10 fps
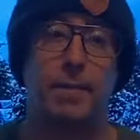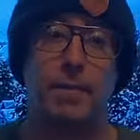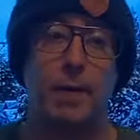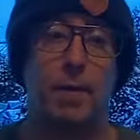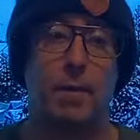
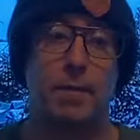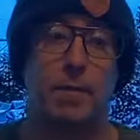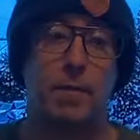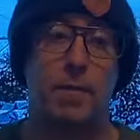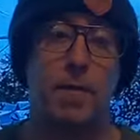you know,
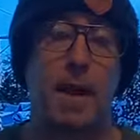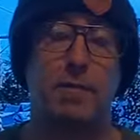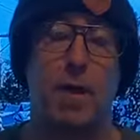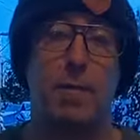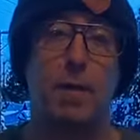next
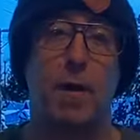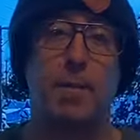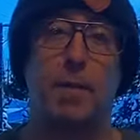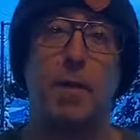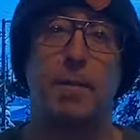time you're up
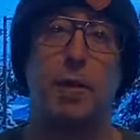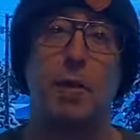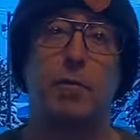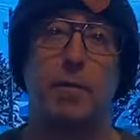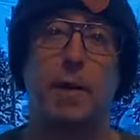here, let me know
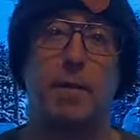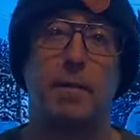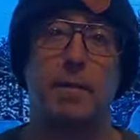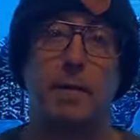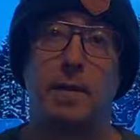so we can
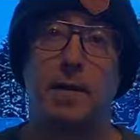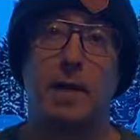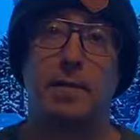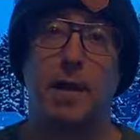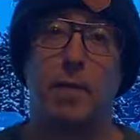
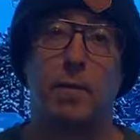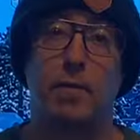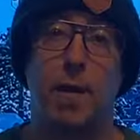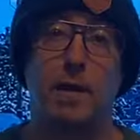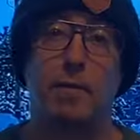get together so
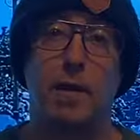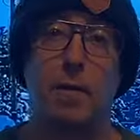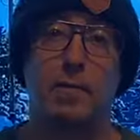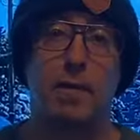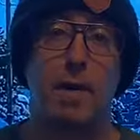I can say
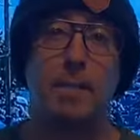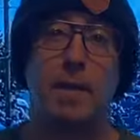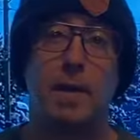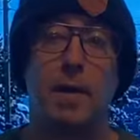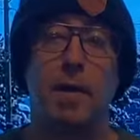what's up.
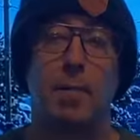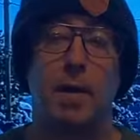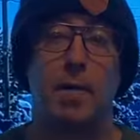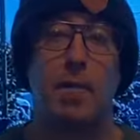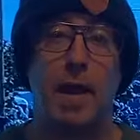
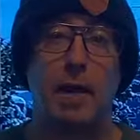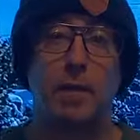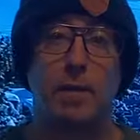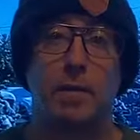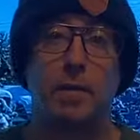But thank
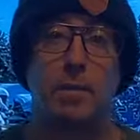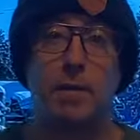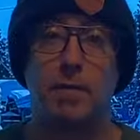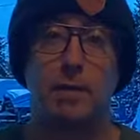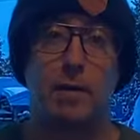you.
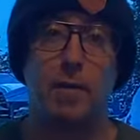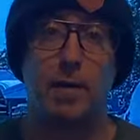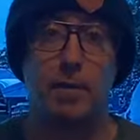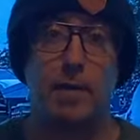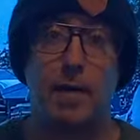You're, you're,
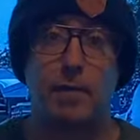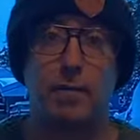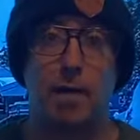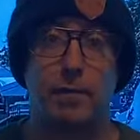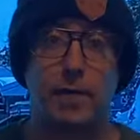you're very
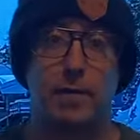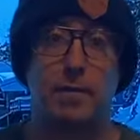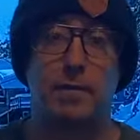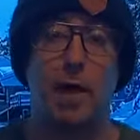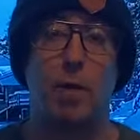
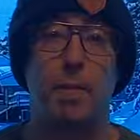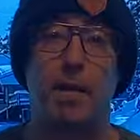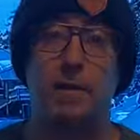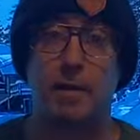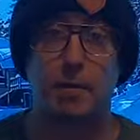selfless. I hope
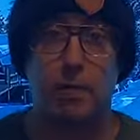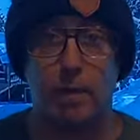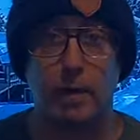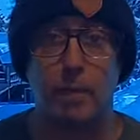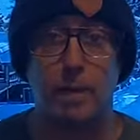everything's
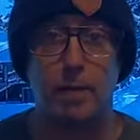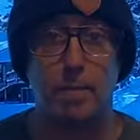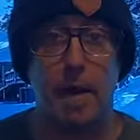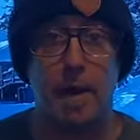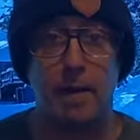going good with you,
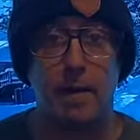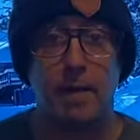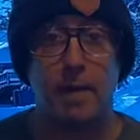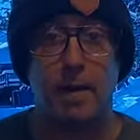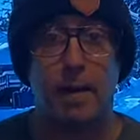man.
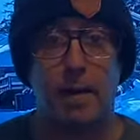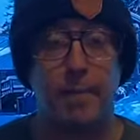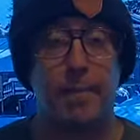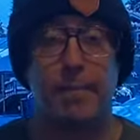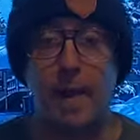Um,
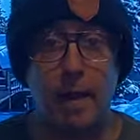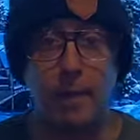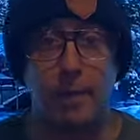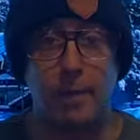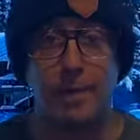thank
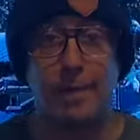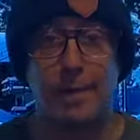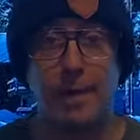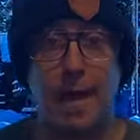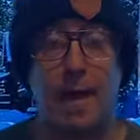you.
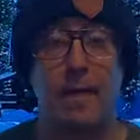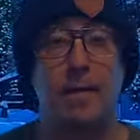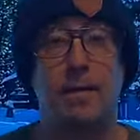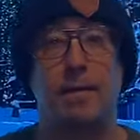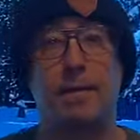And
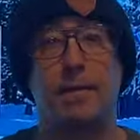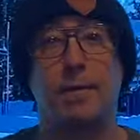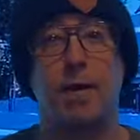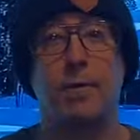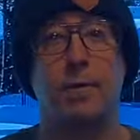
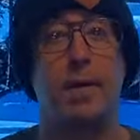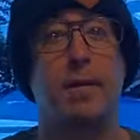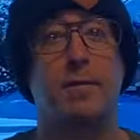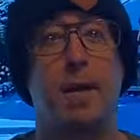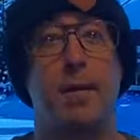until
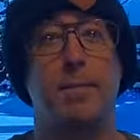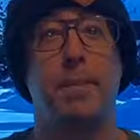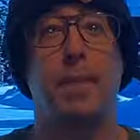next time,